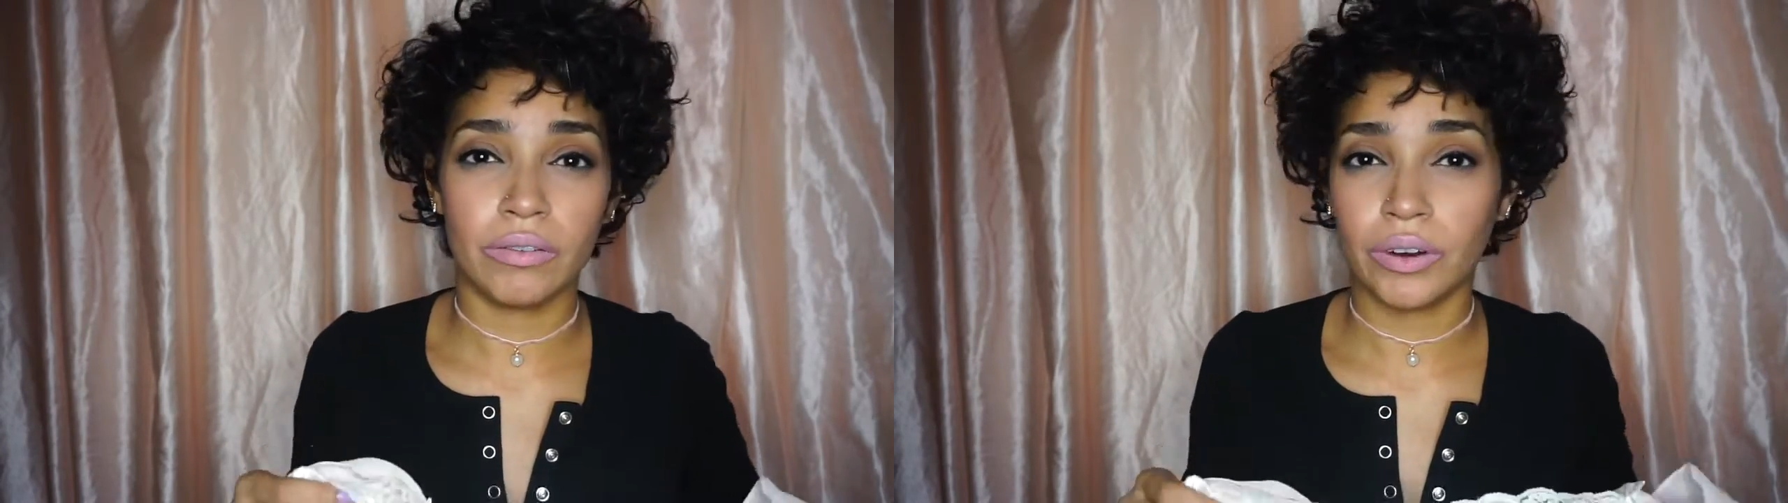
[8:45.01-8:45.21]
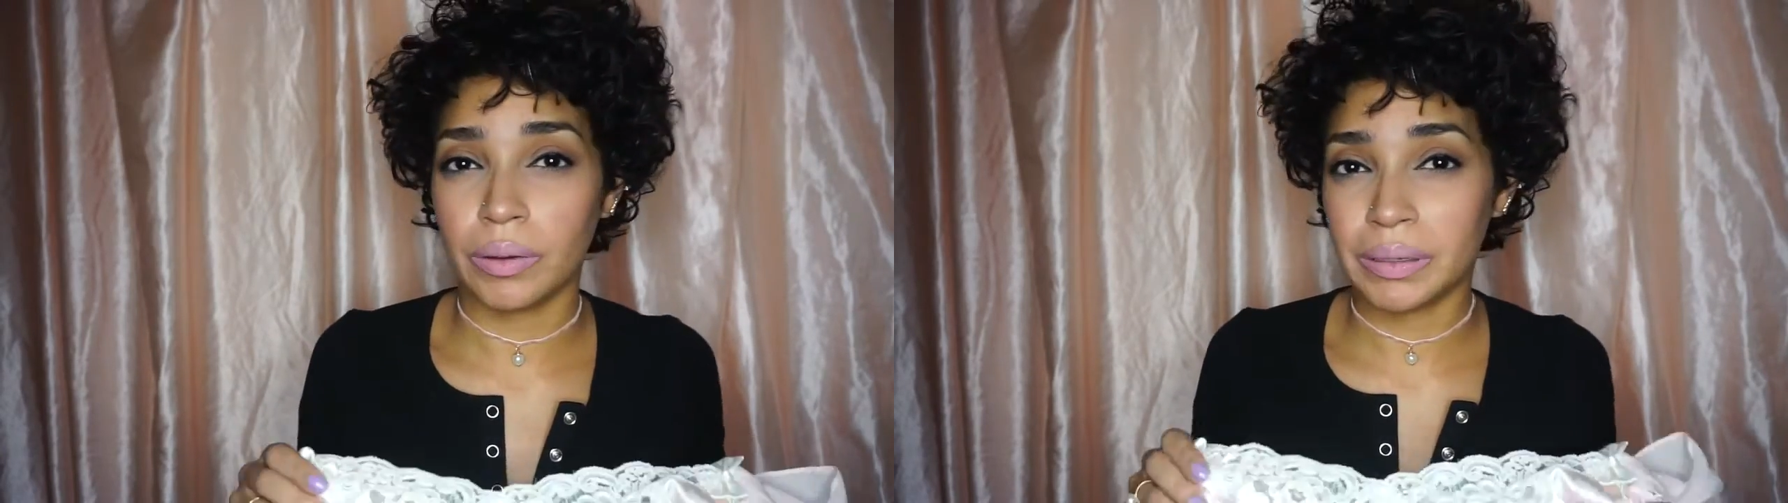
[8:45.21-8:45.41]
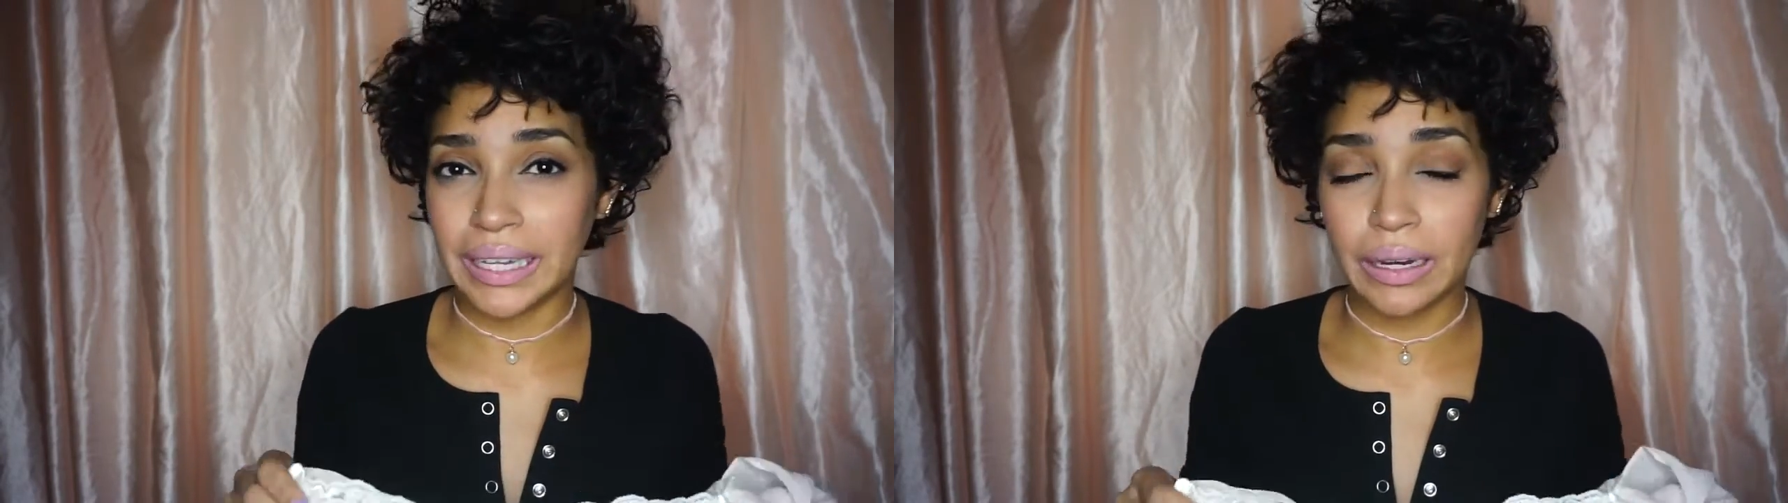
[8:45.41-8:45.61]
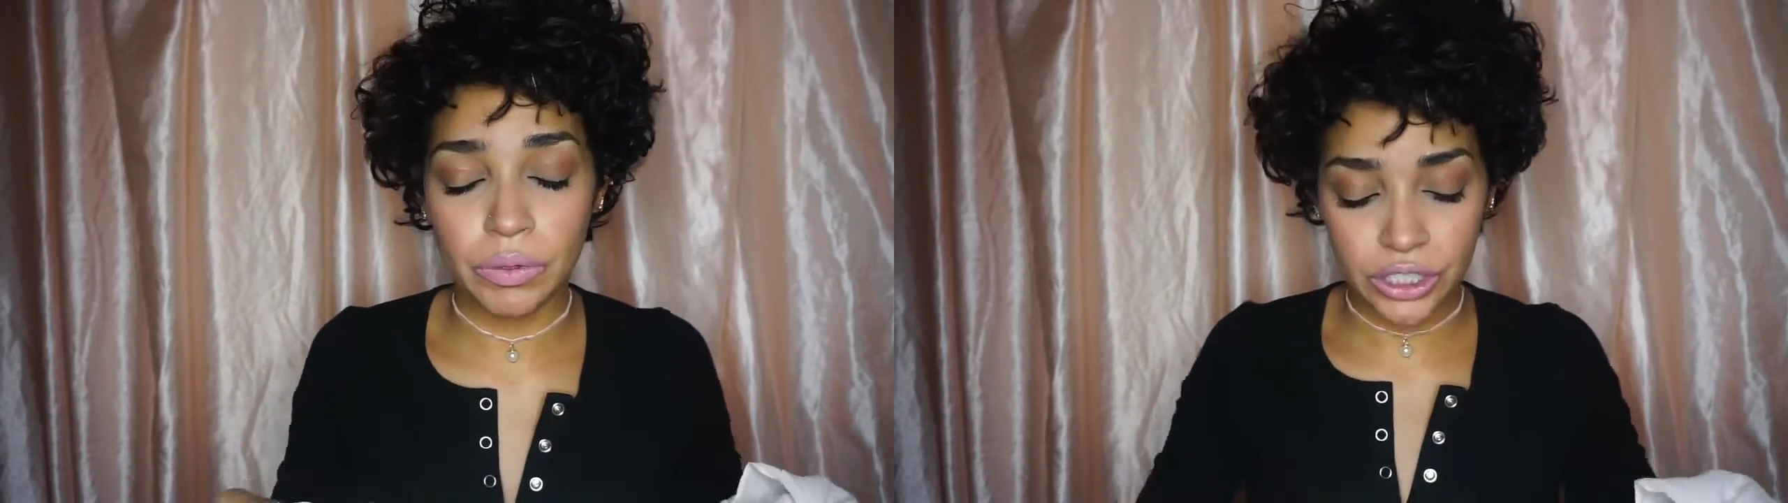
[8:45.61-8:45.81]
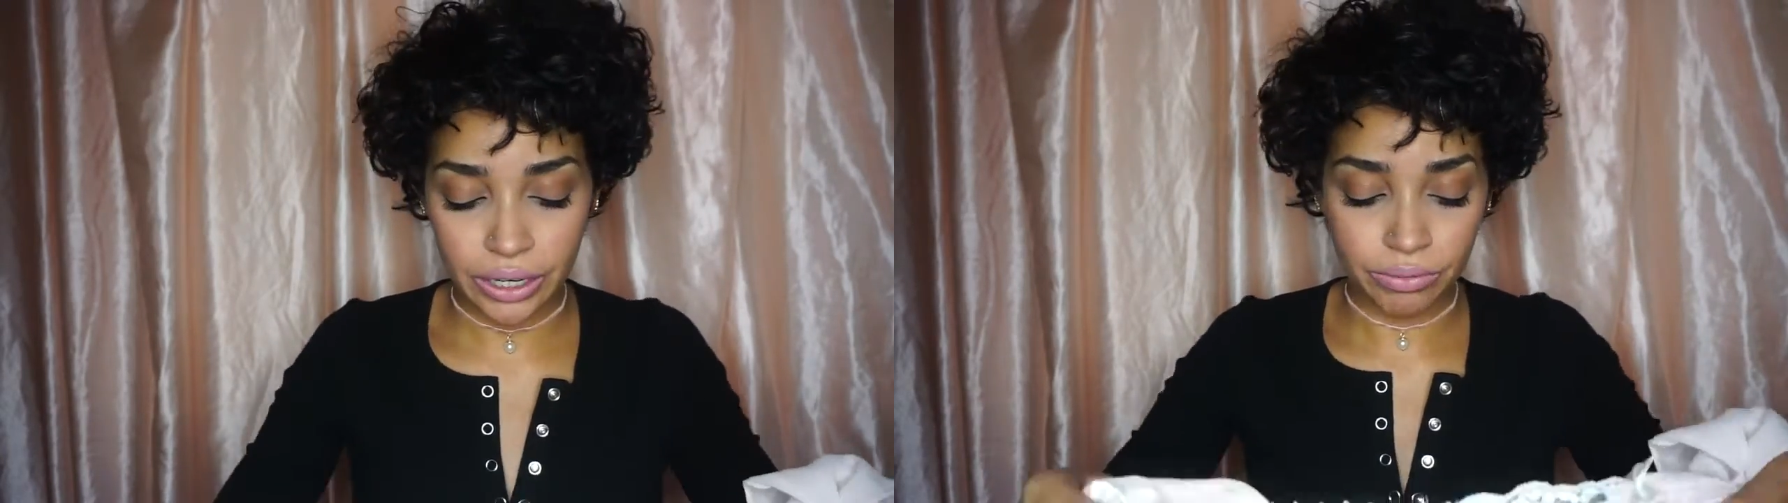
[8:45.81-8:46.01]
very plain,
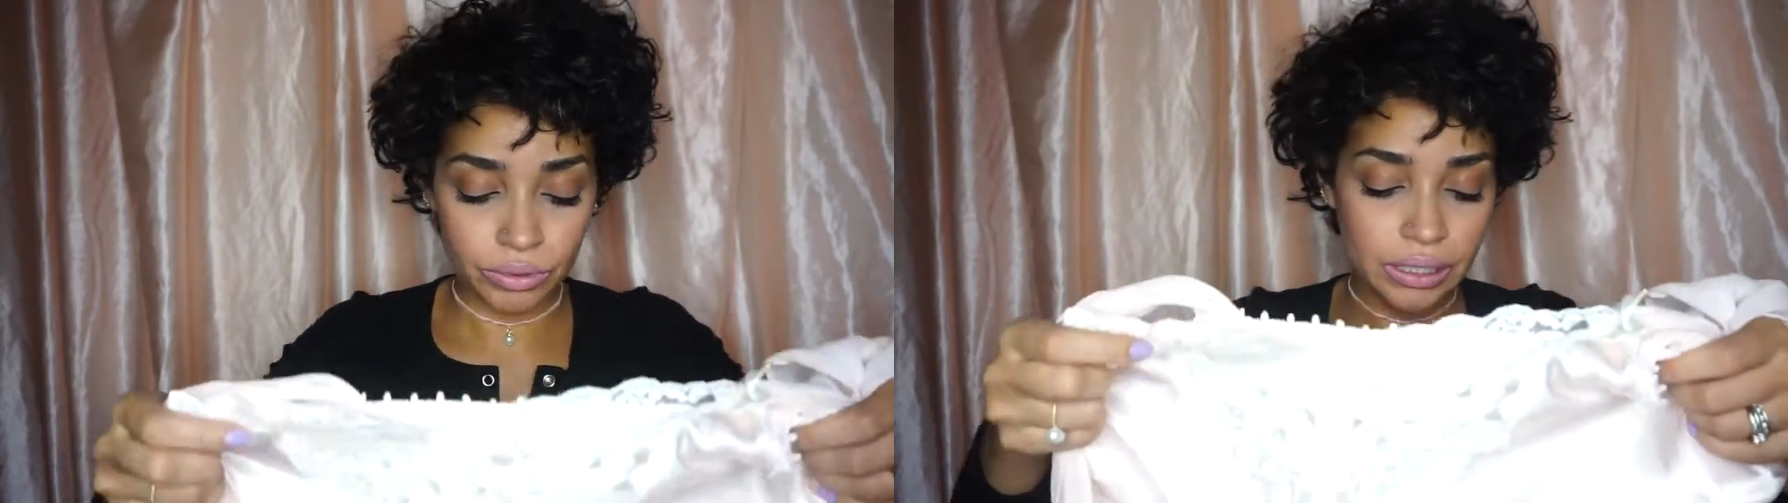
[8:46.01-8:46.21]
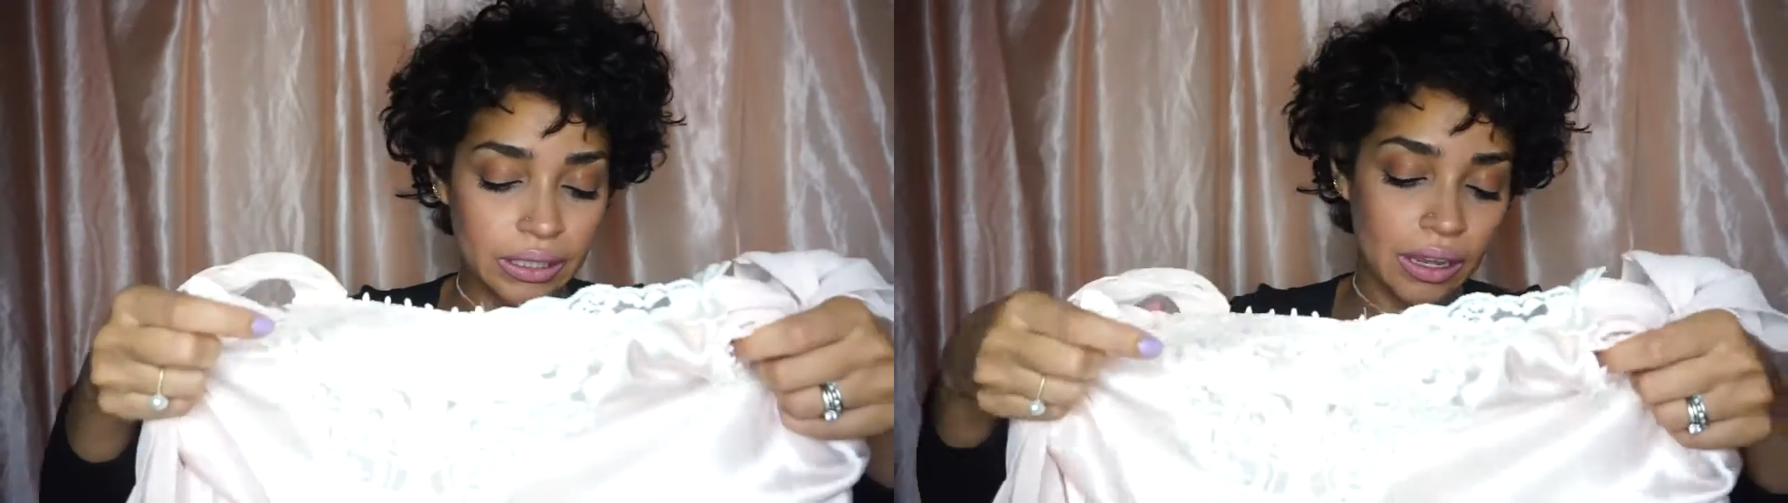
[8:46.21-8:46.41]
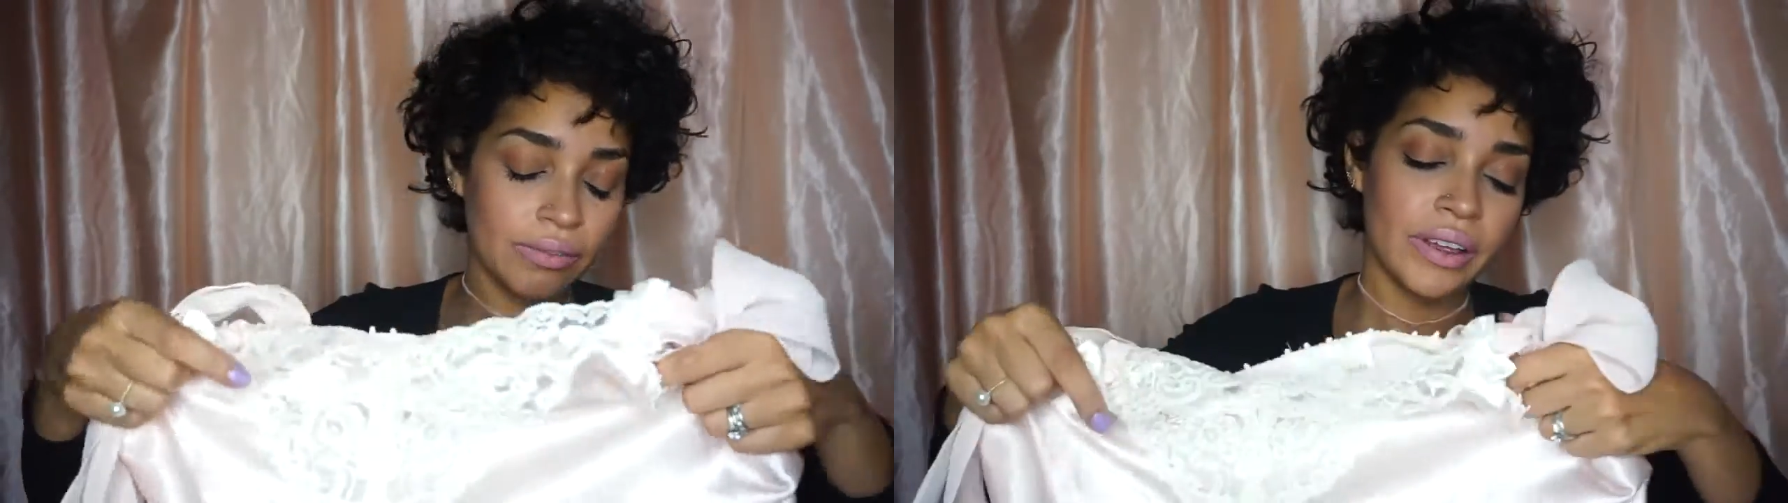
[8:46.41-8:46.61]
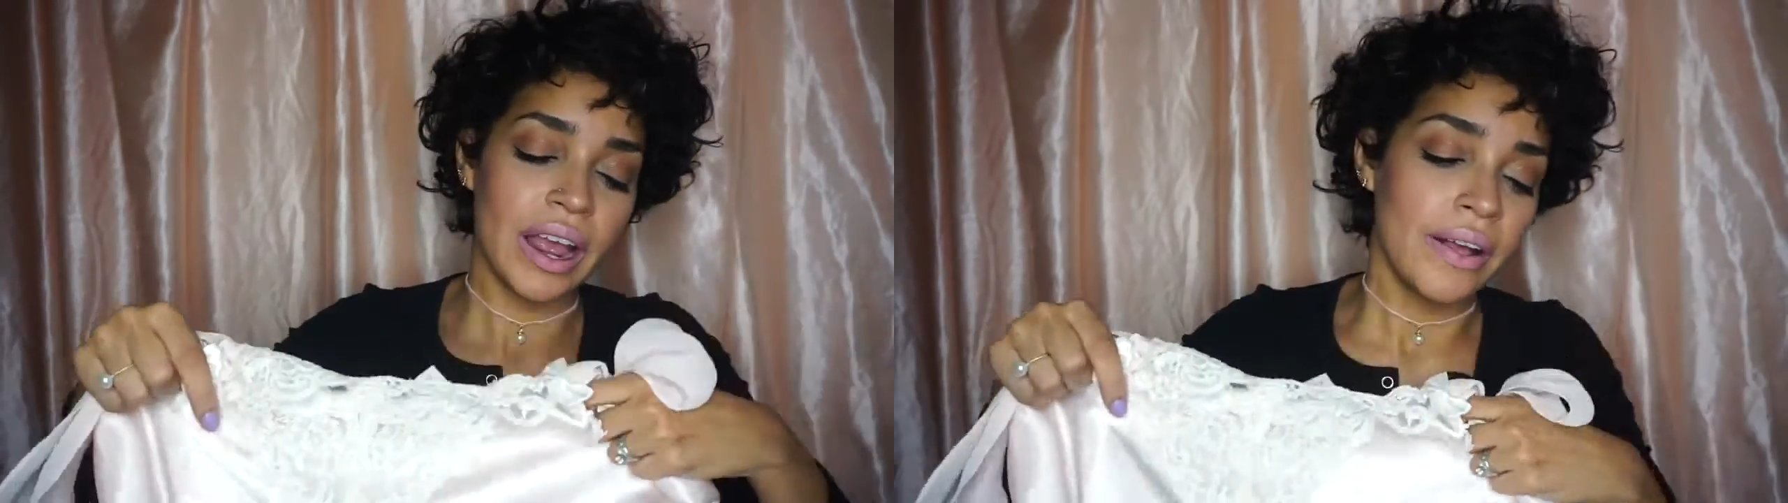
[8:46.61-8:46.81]
which I really love.